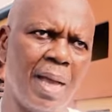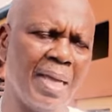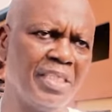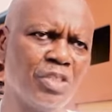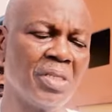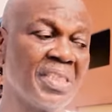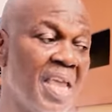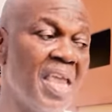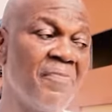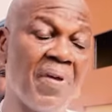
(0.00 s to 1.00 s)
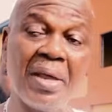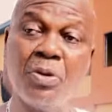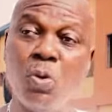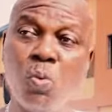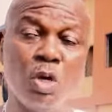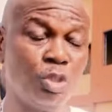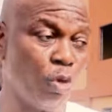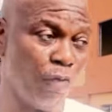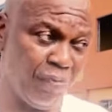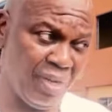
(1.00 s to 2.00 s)
And Jesus said, if I don't wash
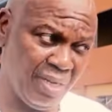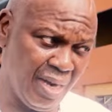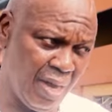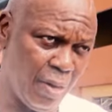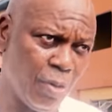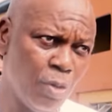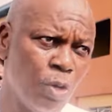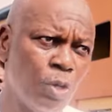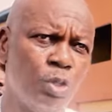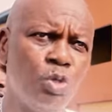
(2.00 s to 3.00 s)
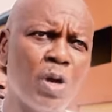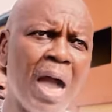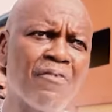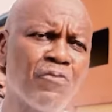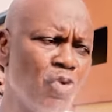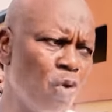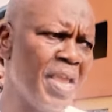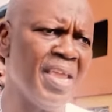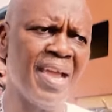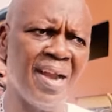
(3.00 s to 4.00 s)
your feet now, you have
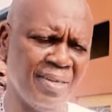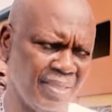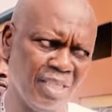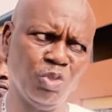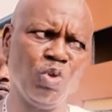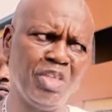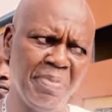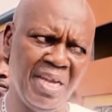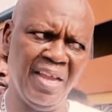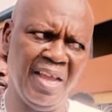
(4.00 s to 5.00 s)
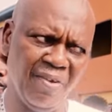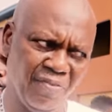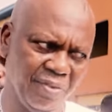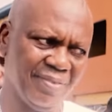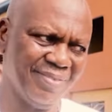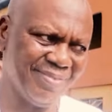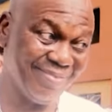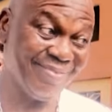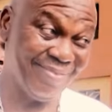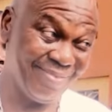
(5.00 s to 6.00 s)
no inheritance with me in heaven.
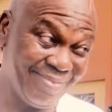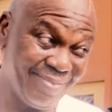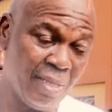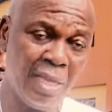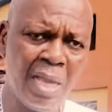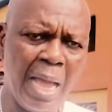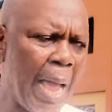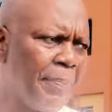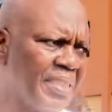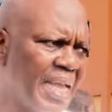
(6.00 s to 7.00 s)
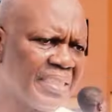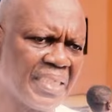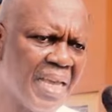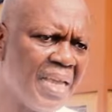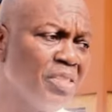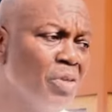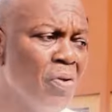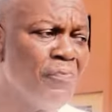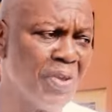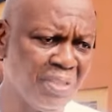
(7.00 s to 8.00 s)
And Peter said, it's
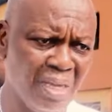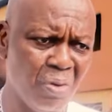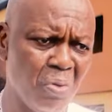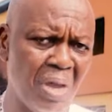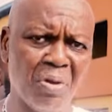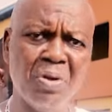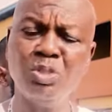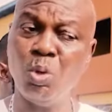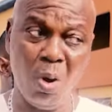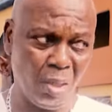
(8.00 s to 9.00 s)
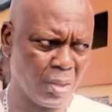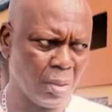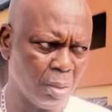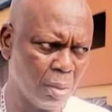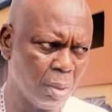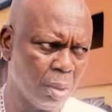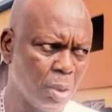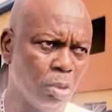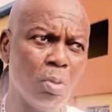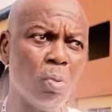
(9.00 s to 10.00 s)
not feet alone you are going to wash.
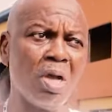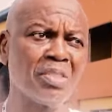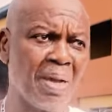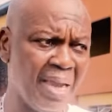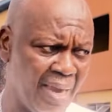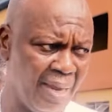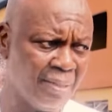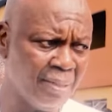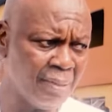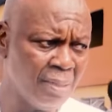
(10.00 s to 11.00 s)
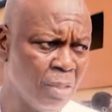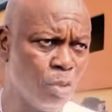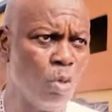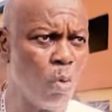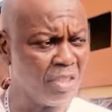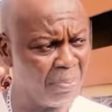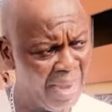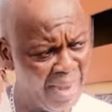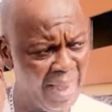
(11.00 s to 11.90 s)
You will wash my hand. You will wash my